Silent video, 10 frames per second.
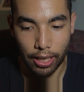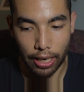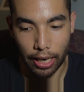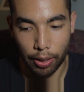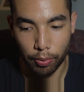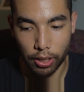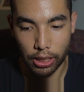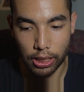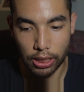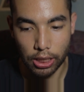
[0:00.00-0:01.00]
I
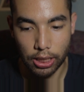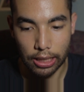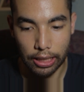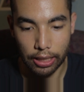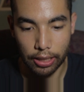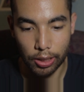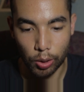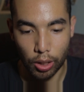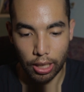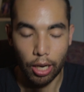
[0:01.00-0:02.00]
wanted to see
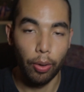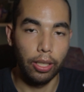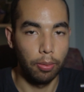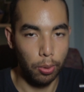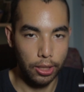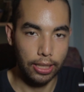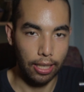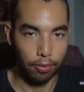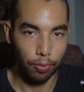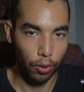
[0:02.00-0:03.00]
how I could push
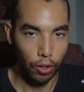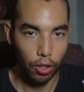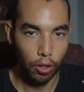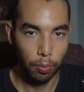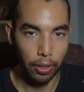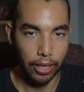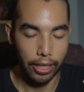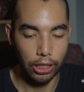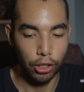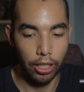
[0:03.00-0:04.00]
that further
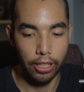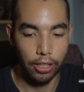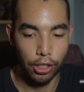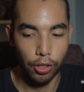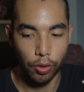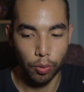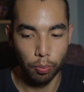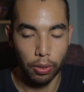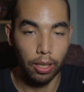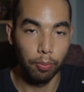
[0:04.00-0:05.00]
by trying to
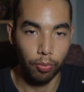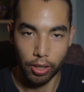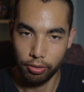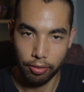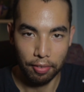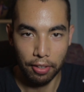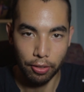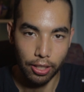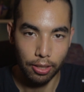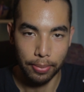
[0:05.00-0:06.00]
become friends with
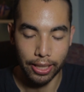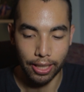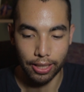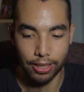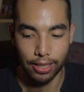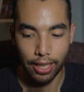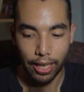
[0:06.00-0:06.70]
everyone, because